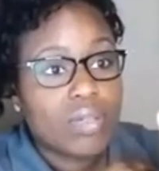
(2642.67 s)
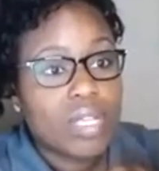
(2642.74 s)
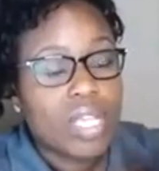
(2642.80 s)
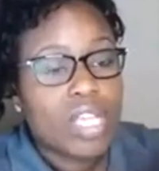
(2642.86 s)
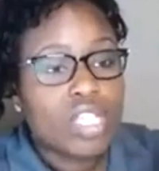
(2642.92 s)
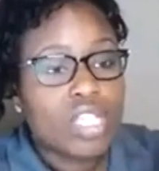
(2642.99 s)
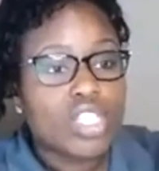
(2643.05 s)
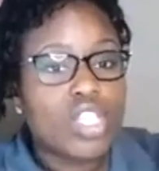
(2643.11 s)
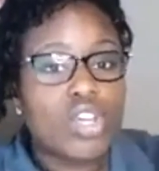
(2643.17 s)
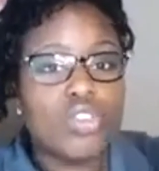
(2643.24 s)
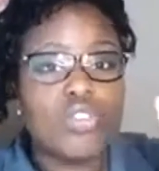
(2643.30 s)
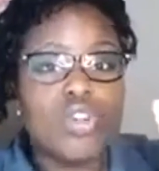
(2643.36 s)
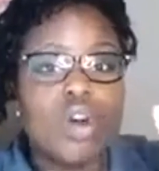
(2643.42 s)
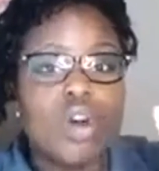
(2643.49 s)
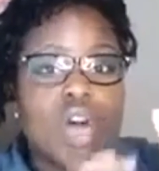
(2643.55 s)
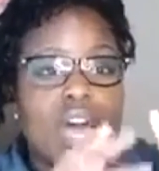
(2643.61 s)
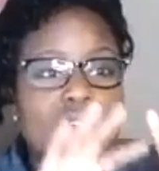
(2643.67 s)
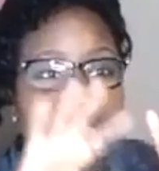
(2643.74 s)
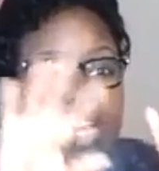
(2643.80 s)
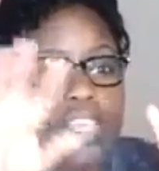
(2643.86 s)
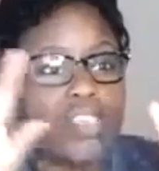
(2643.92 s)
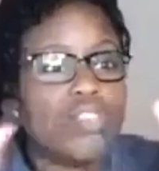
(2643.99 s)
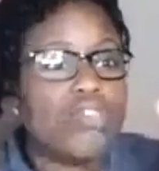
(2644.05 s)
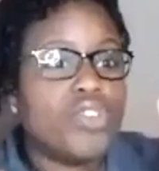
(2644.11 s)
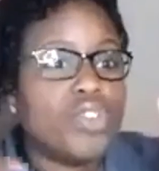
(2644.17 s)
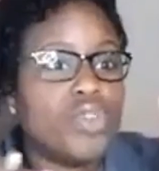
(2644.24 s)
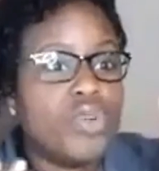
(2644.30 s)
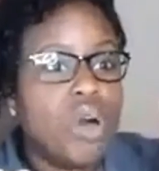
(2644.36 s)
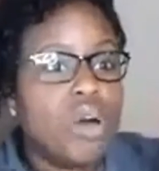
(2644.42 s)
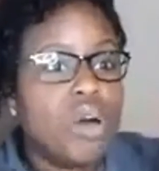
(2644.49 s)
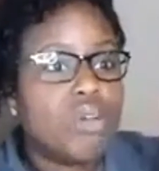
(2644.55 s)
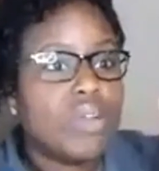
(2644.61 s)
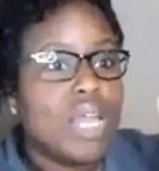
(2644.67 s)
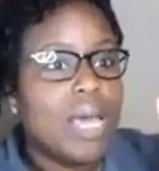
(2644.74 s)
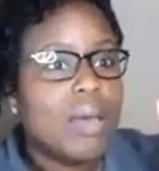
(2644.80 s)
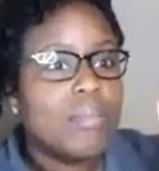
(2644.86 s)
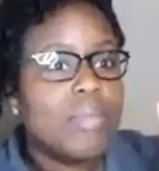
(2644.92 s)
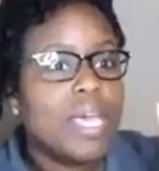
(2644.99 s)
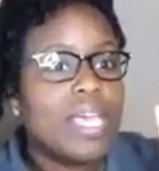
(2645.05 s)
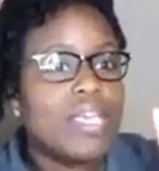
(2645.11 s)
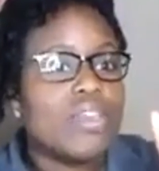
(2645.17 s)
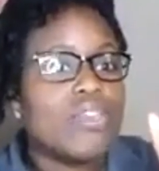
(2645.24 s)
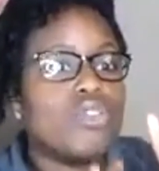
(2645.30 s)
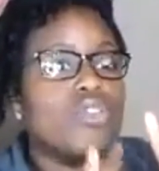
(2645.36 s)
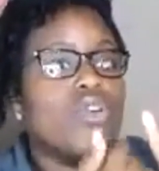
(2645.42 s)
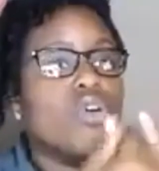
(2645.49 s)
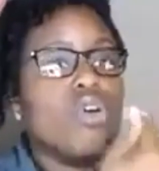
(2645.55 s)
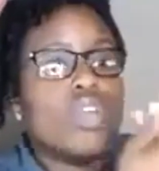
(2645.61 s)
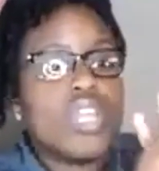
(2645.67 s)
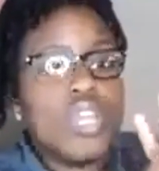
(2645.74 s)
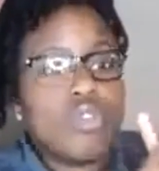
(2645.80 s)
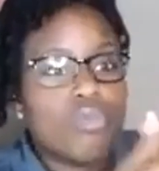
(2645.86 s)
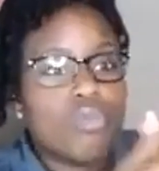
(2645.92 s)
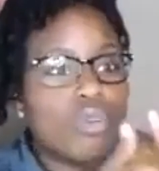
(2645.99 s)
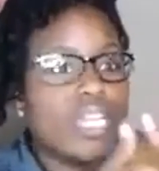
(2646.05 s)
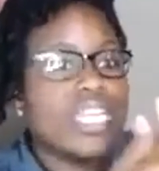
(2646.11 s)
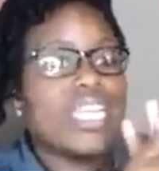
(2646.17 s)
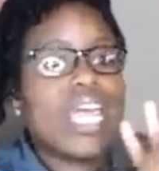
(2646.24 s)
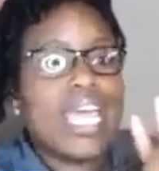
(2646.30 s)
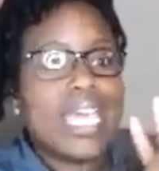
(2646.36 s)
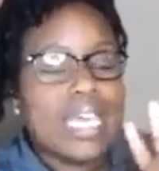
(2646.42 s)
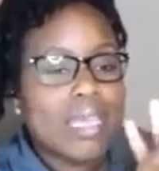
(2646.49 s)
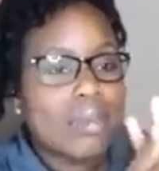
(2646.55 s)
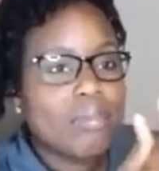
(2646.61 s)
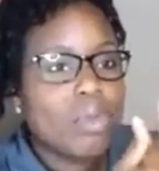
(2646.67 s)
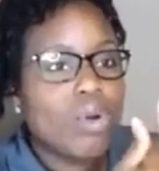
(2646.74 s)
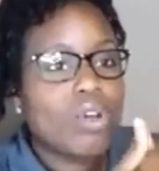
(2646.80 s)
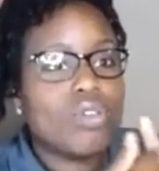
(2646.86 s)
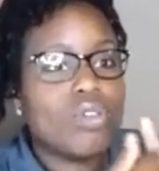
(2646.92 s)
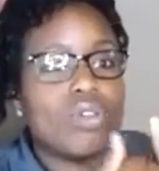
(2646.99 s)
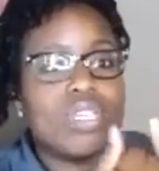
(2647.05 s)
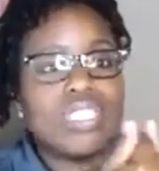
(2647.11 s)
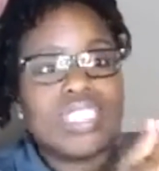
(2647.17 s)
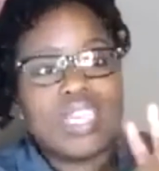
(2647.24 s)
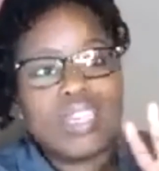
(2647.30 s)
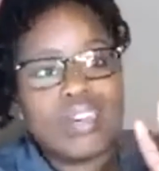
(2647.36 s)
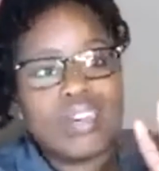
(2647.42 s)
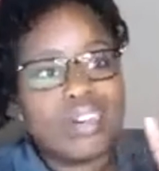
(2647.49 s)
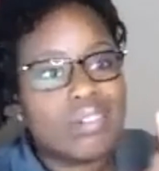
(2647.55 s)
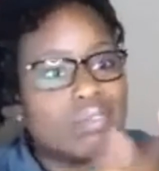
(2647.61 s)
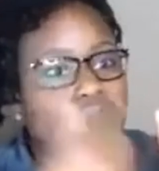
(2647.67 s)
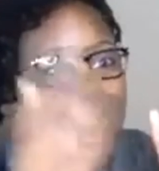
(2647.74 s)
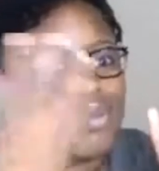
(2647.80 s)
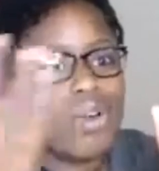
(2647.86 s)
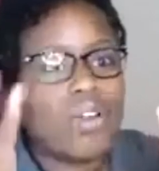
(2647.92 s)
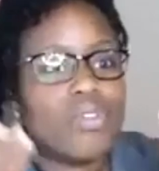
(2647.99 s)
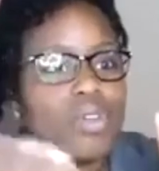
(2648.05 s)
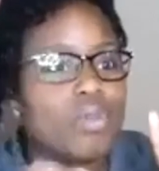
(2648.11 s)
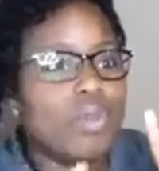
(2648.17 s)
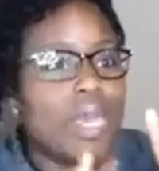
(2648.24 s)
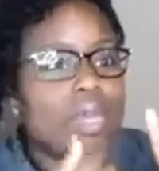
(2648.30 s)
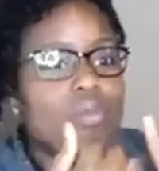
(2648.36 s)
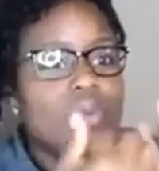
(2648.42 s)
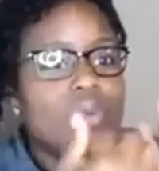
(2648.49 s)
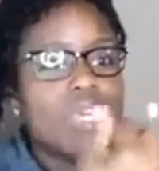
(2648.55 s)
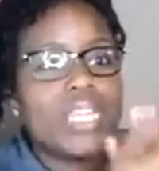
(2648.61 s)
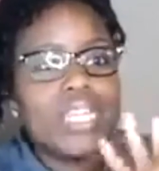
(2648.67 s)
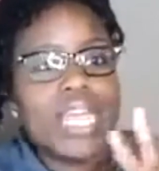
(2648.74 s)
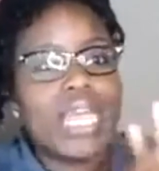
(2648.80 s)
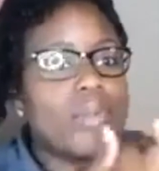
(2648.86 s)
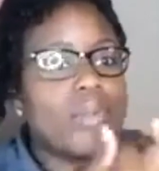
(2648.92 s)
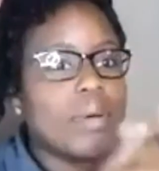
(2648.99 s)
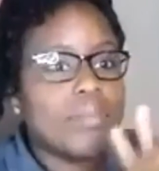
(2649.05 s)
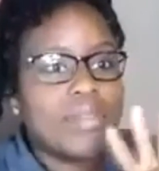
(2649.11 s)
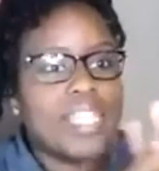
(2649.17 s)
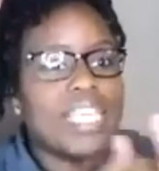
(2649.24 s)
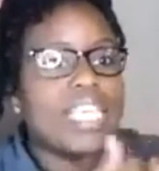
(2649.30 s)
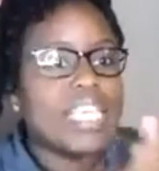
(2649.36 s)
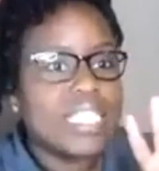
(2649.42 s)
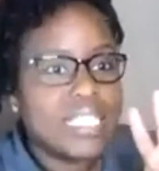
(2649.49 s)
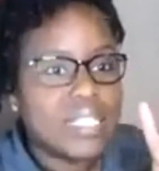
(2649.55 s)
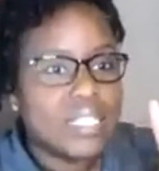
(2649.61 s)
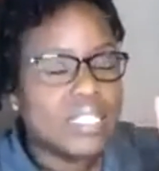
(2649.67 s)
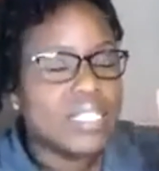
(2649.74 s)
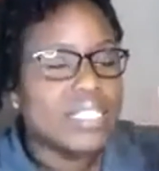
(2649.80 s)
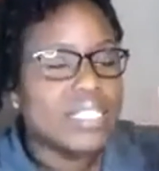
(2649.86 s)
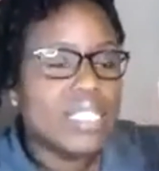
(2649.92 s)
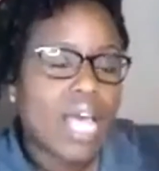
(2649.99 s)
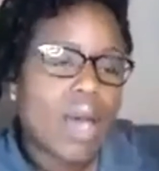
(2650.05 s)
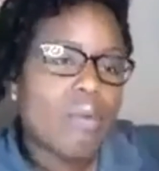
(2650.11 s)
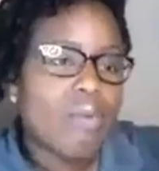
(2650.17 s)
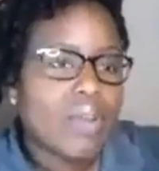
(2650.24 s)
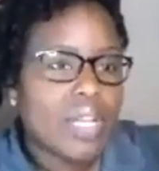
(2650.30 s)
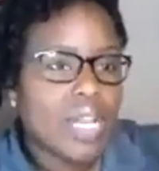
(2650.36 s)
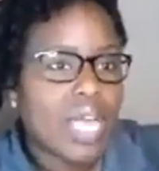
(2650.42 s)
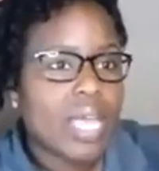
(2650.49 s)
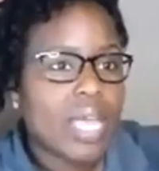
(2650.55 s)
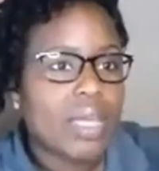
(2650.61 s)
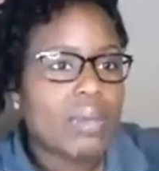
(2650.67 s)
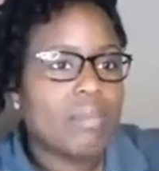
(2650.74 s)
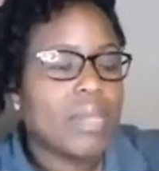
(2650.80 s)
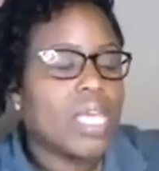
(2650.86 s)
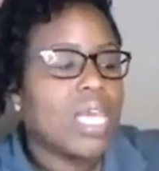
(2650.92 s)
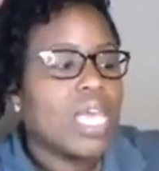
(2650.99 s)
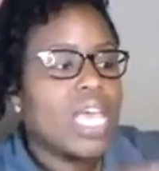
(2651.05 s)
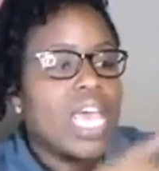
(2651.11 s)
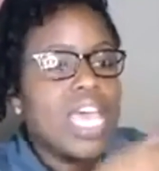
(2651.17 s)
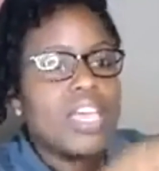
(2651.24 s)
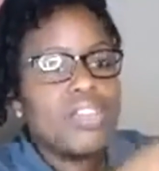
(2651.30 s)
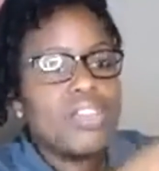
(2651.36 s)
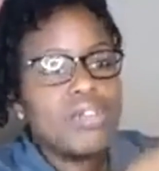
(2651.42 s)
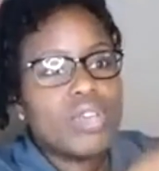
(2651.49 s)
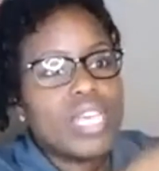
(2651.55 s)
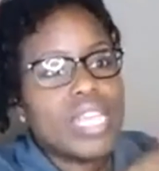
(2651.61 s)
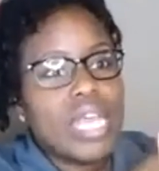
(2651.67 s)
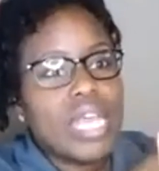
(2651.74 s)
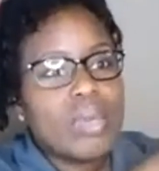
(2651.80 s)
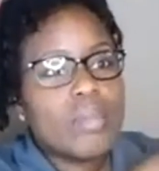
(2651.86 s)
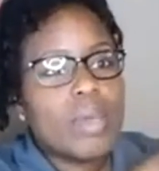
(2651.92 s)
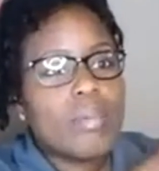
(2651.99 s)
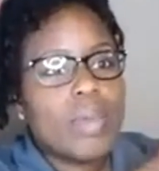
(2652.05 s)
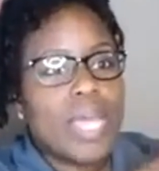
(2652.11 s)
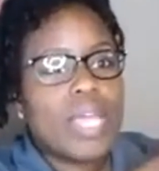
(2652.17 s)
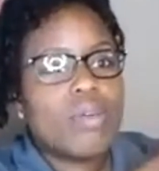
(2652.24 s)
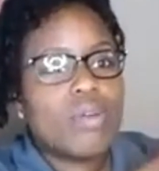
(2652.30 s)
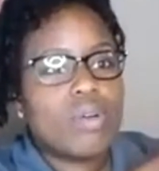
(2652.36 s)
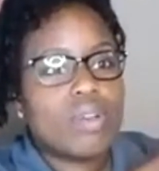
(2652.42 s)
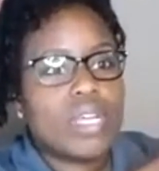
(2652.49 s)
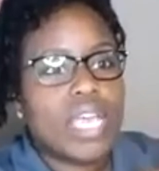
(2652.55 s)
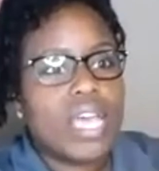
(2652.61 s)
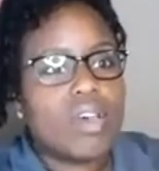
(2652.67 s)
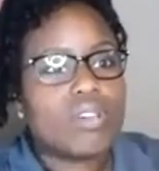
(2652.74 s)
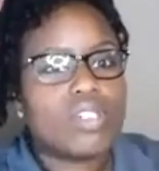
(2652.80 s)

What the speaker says: So you know how, like, if you do online banking, you can go in there and rename, or you could tell whoever you bank with, name them these. This is what I want to name. And you can name it payroll account.